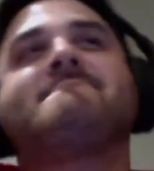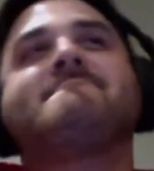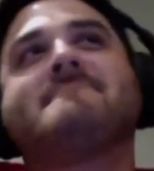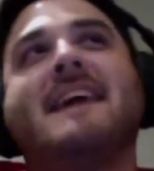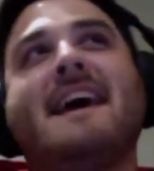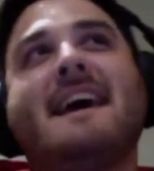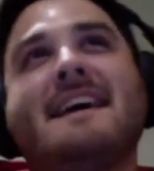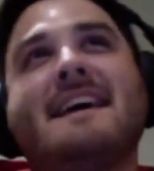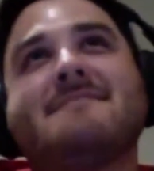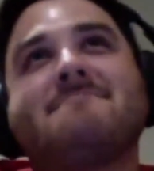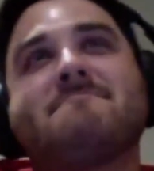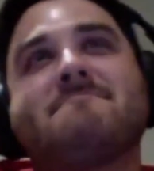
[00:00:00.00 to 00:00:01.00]
yeah,
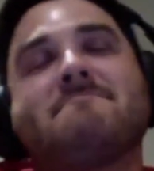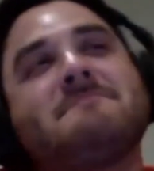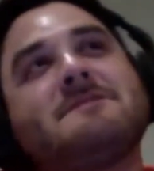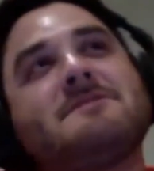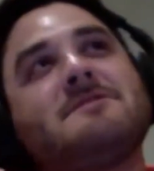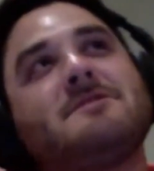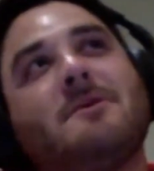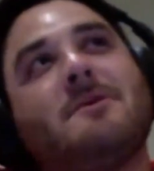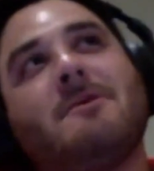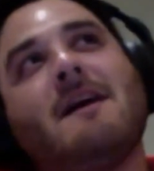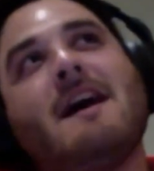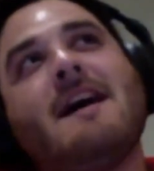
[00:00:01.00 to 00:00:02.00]

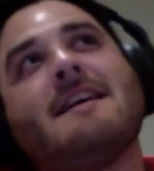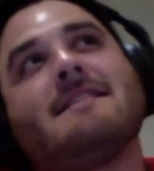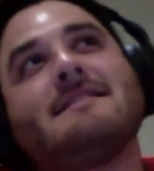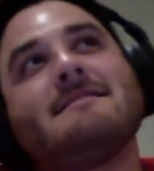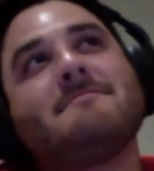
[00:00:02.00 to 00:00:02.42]
Sauron?